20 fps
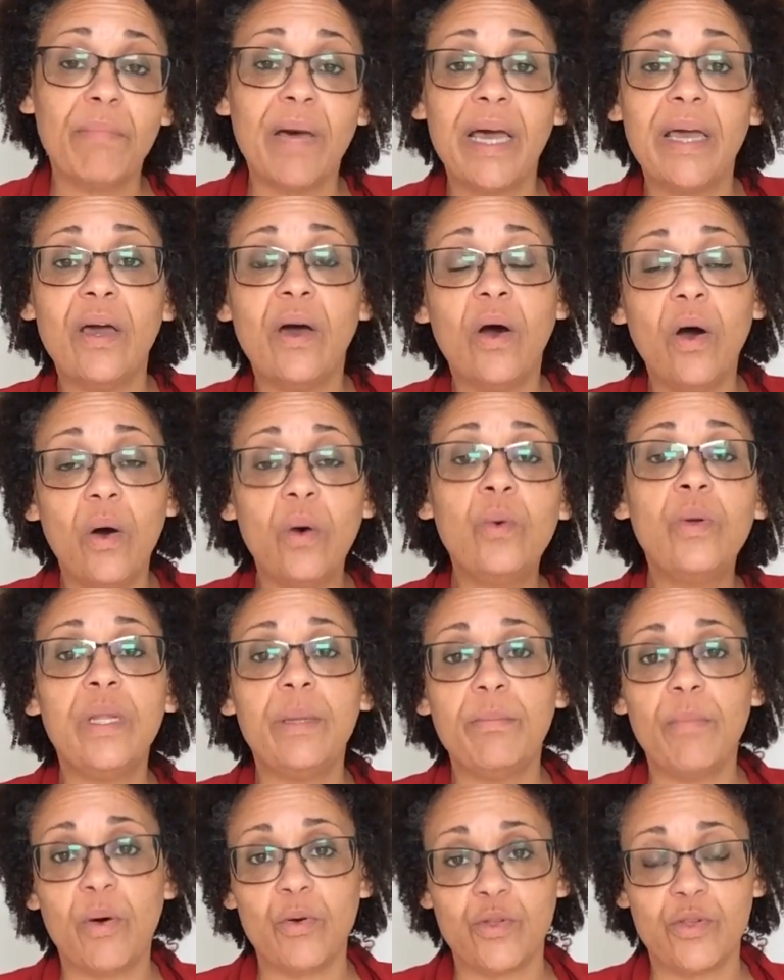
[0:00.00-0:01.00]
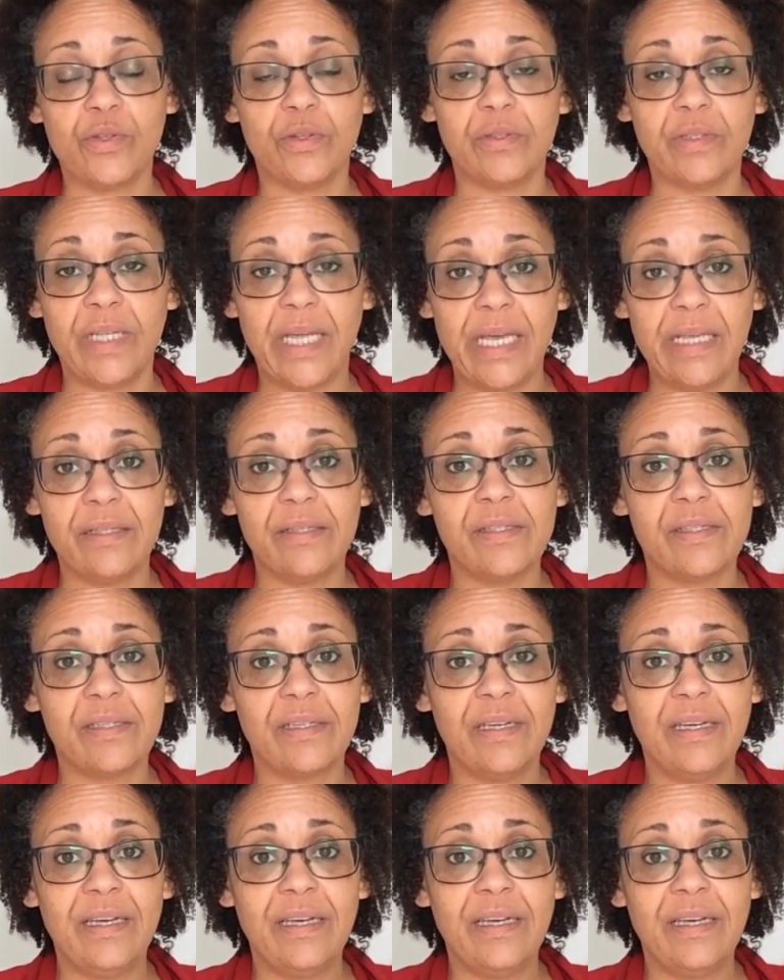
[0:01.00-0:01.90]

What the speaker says: my own emotional needs?